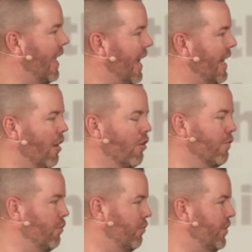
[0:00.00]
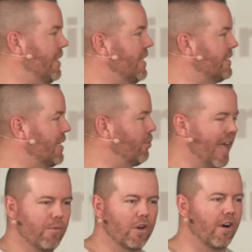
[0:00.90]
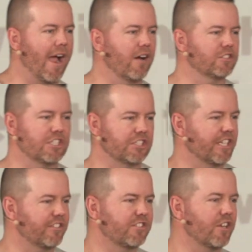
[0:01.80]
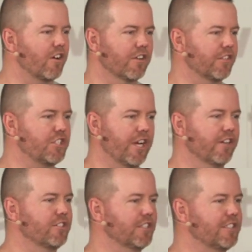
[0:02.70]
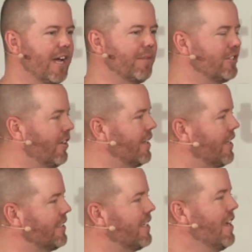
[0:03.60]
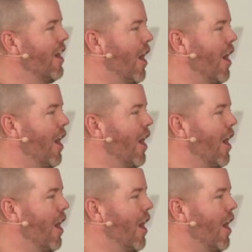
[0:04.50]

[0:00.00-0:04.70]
And I don't know if you've seen these things. We have one at our house. It just gets stuck under the chairs all the time. That's all it does.